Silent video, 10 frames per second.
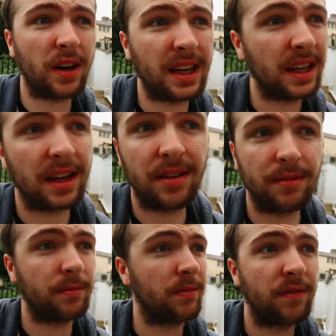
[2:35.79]
like
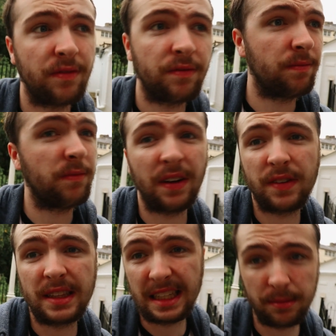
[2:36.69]

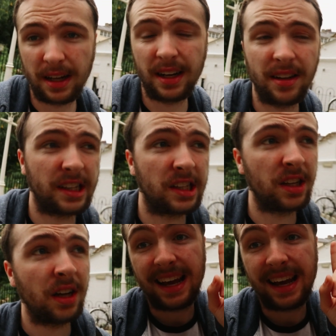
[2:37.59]
15 minutes.